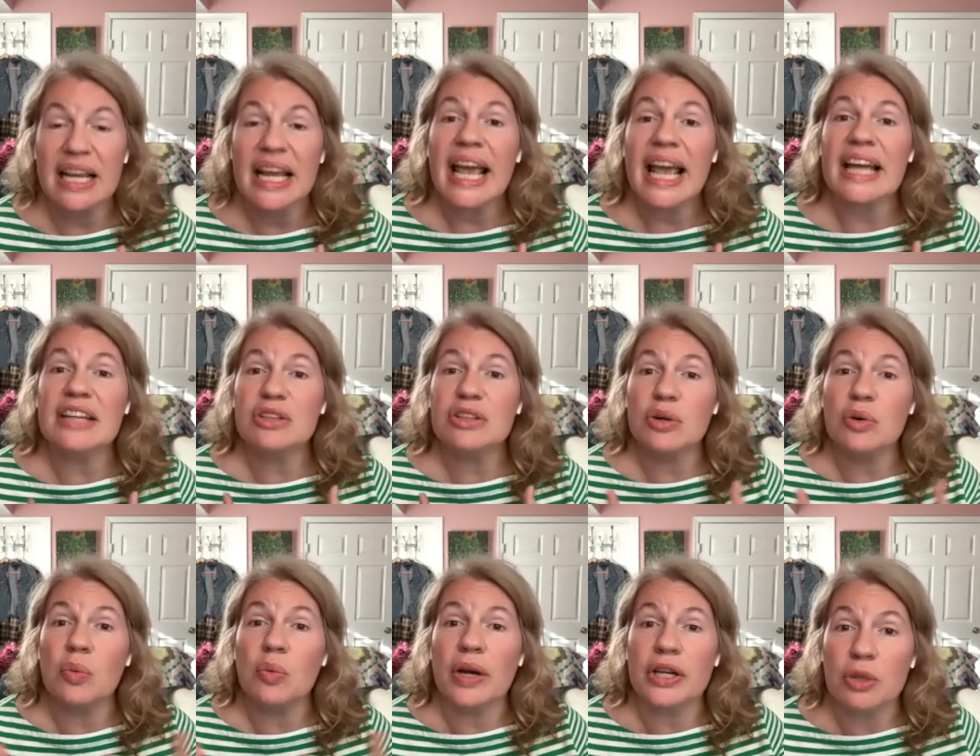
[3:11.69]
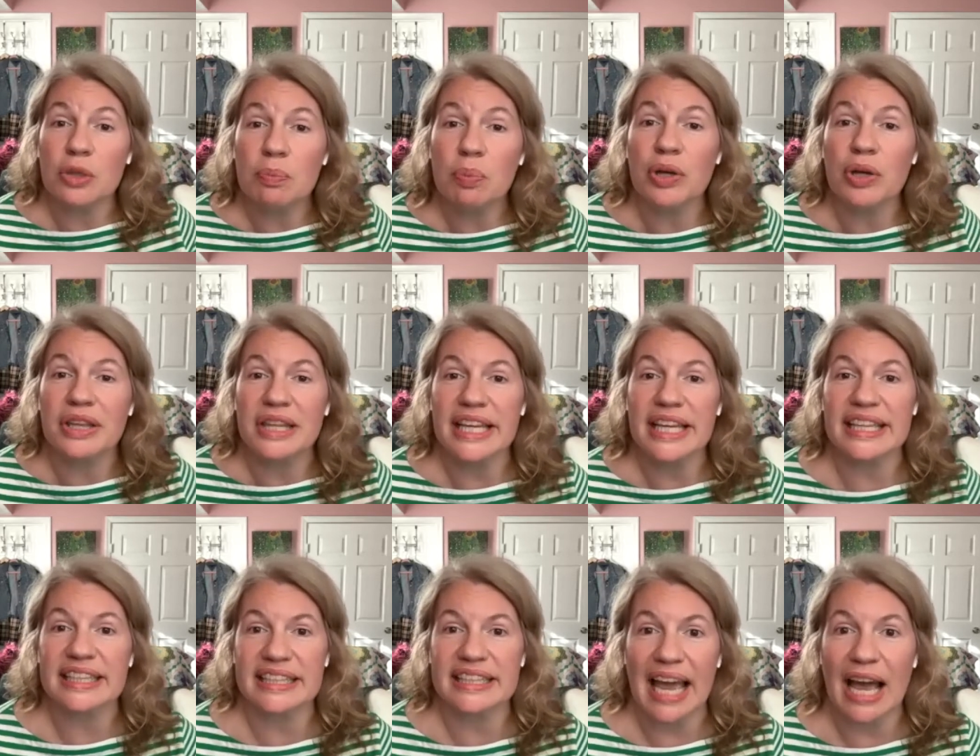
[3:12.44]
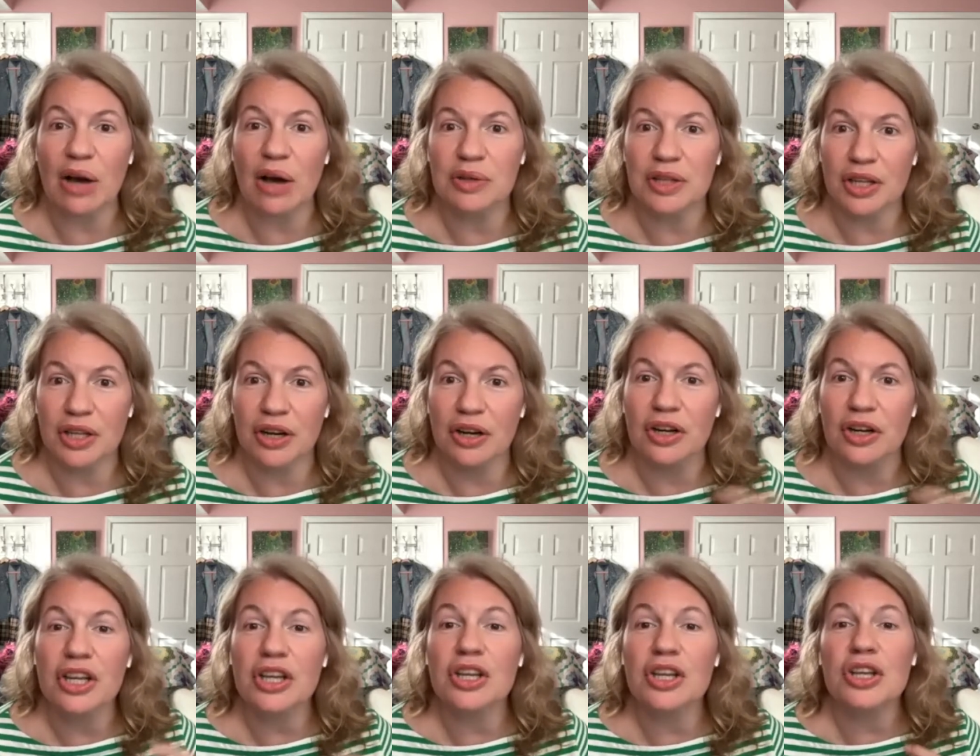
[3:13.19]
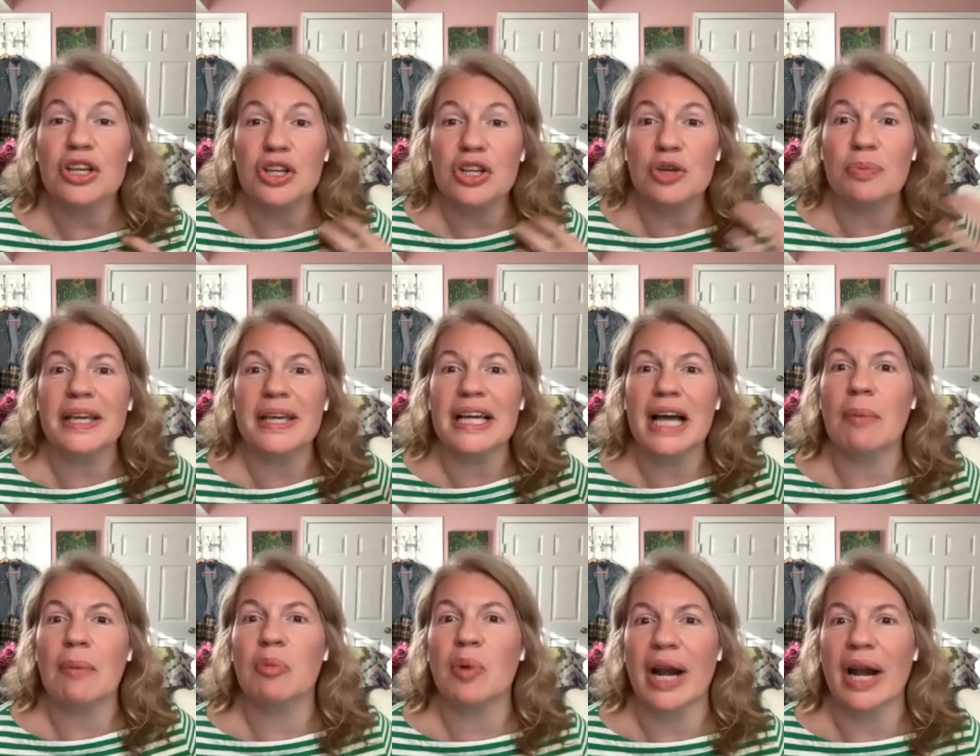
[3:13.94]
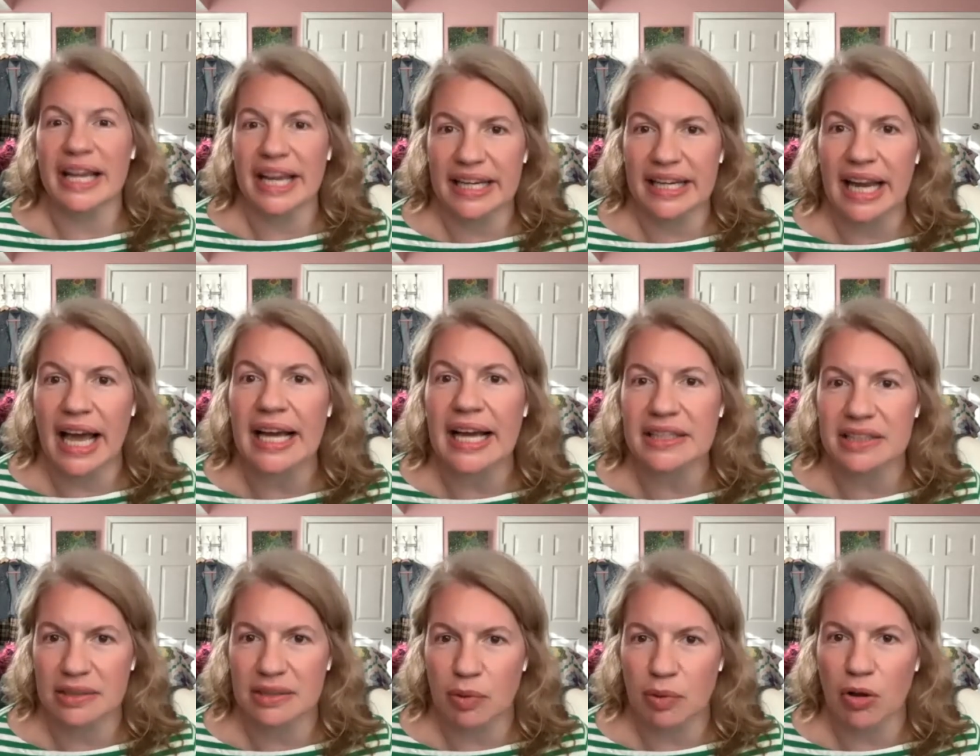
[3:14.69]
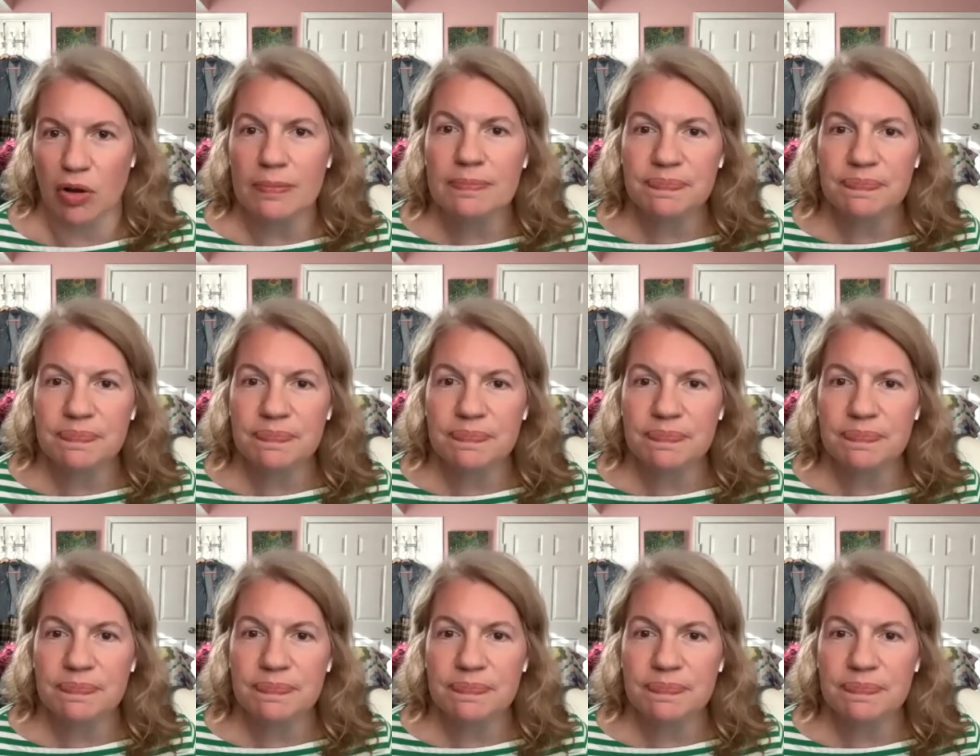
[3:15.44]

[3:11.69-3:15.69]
And so when you put things out there, you become recognizable.